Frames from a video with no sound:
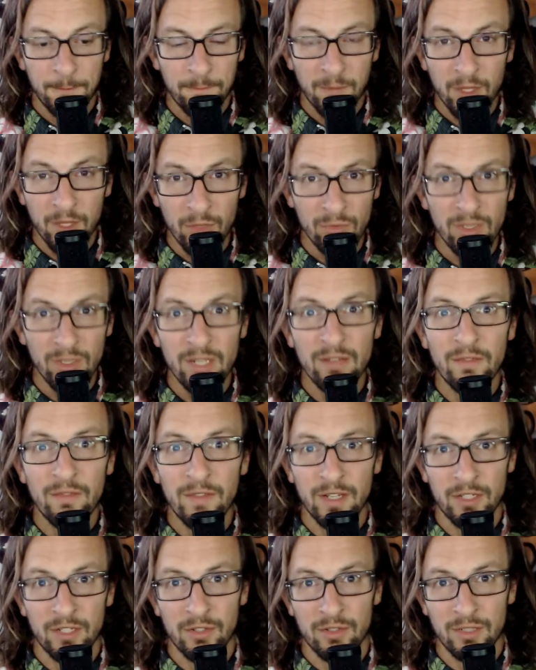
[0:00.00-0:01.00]
you need to
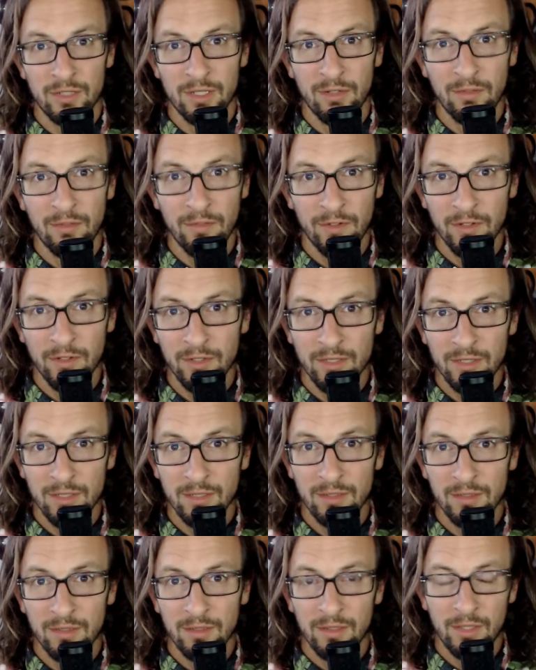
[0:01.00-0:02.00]
fix yourself first.
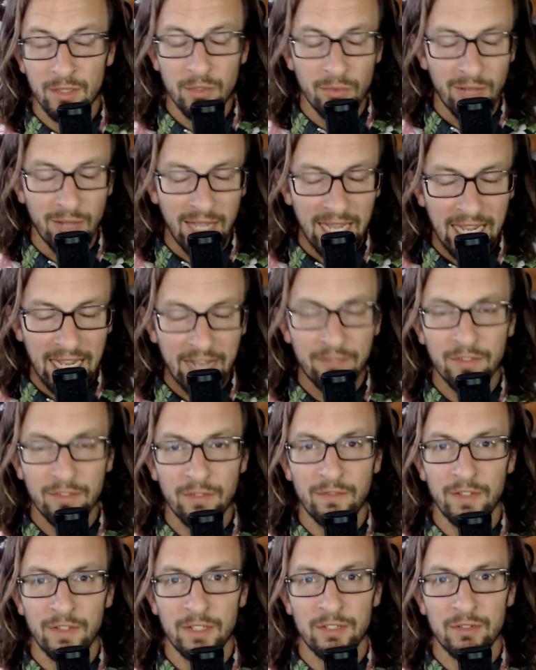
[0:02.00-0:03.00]
You have to
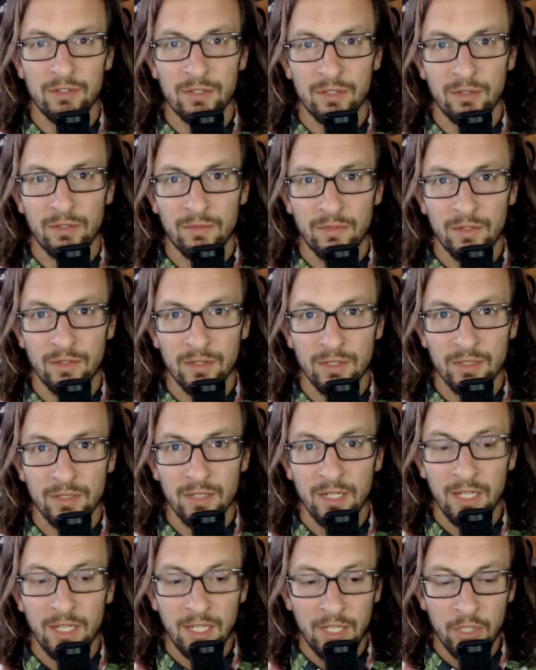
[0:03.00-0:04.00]
fix yourself first.
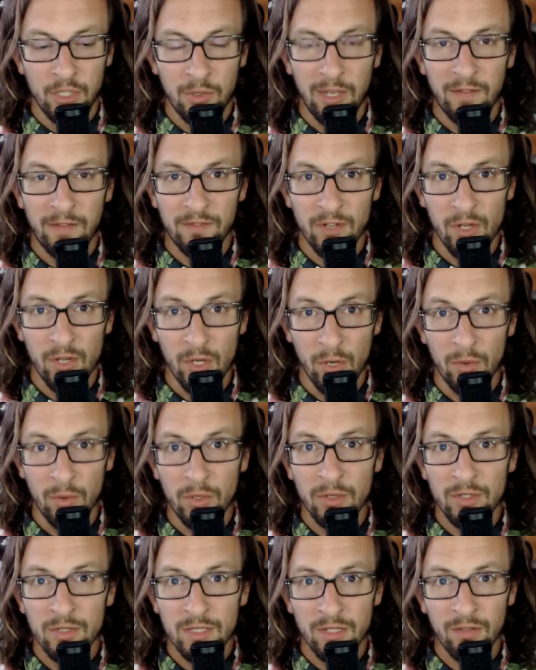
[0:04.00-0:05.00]
You have to know
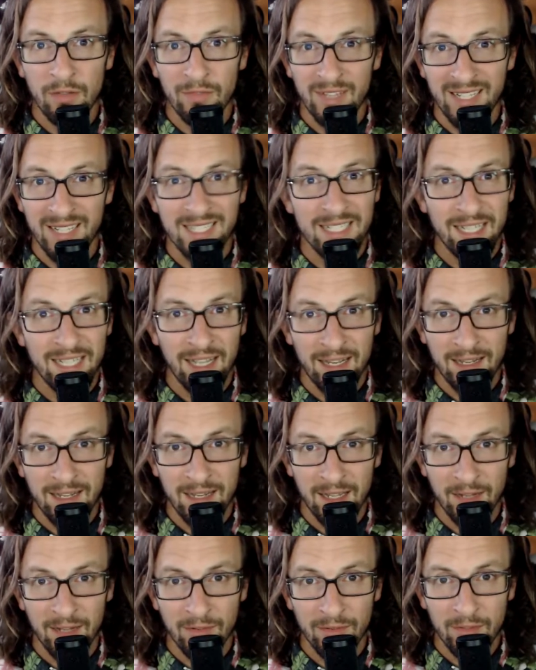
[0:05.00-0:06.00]
yourself inside and
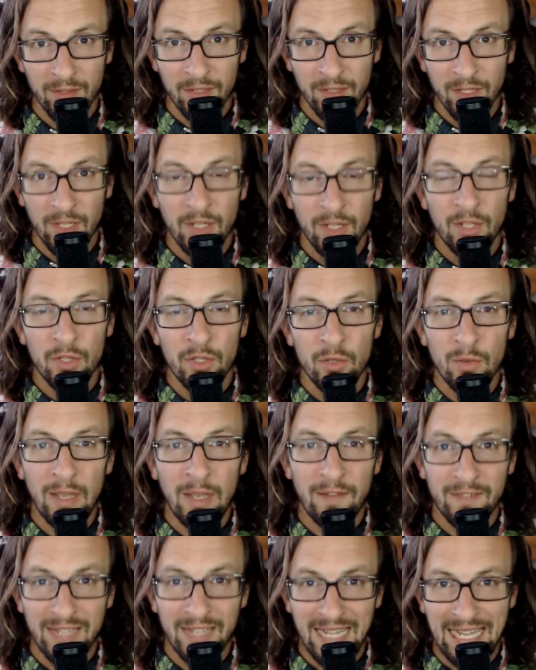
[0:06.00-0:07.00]
out. You
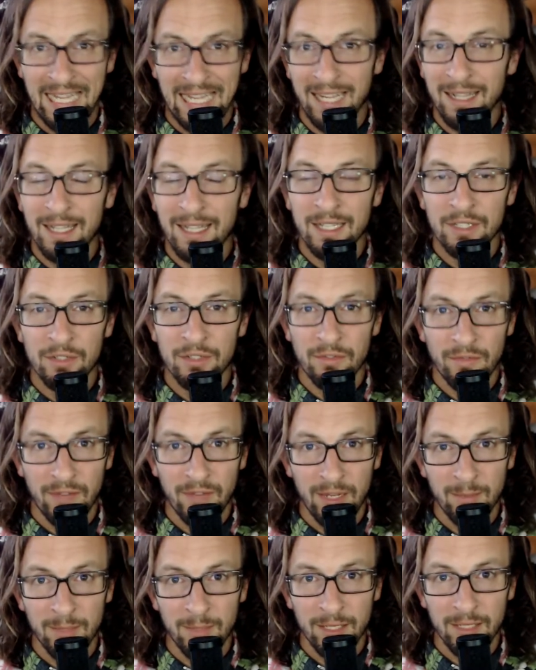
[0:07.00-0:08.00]
have to analyze your
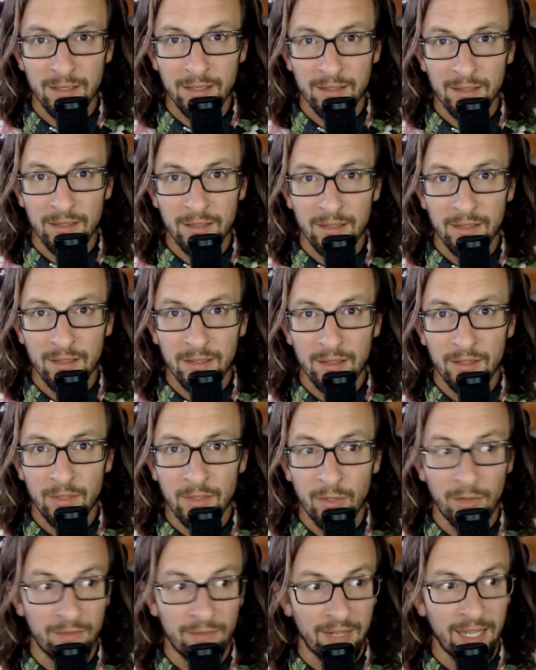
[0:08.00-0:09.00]
family
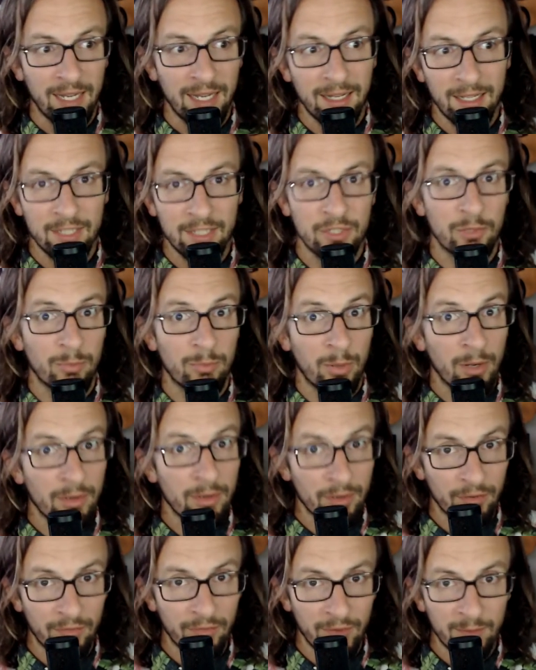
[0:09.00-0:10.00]
you have to analyze your
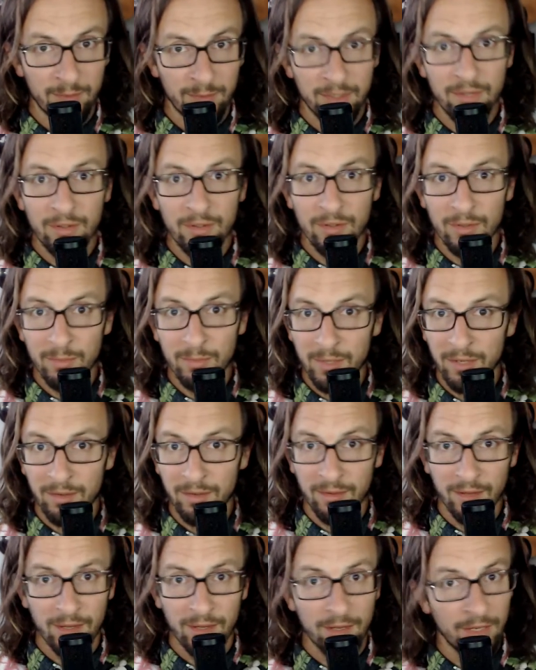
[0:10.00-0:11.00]
partner's family too because
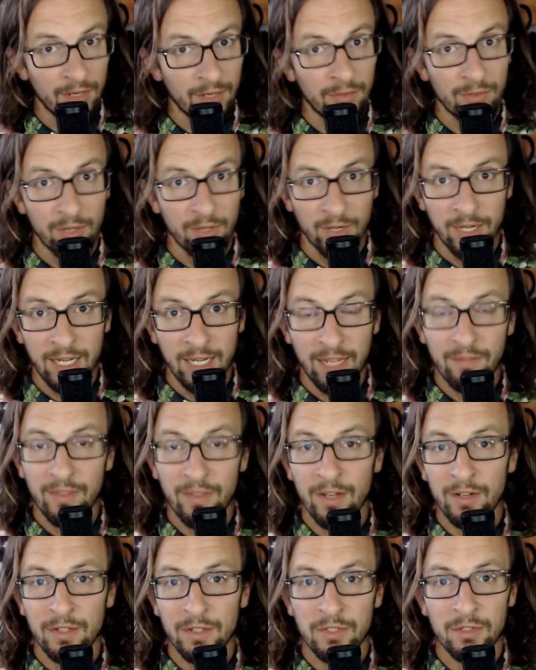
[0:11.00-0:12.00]
they you know they're going to have
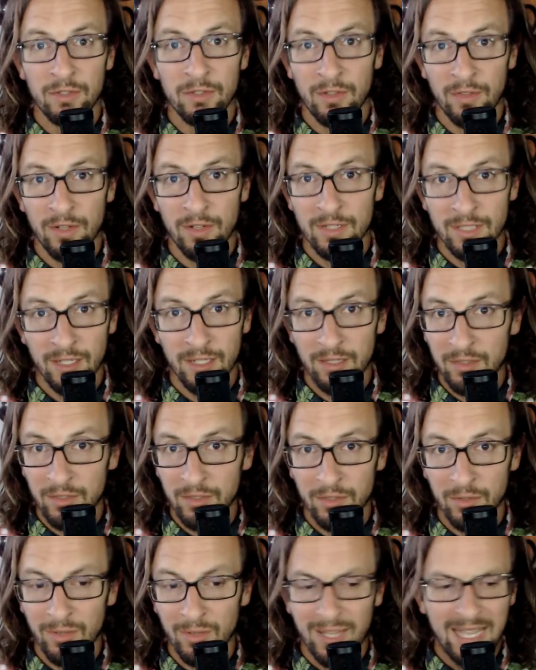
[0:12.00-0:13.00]
their issues on their side
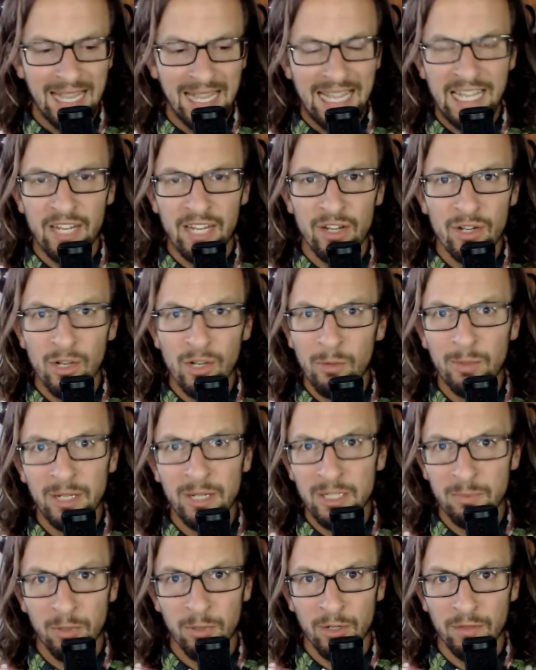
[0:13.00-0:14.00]
too and
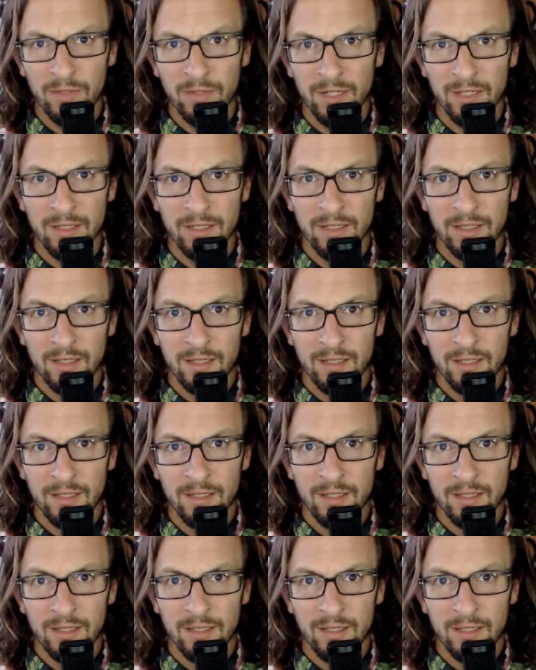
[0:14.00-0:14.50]
nobody's perfect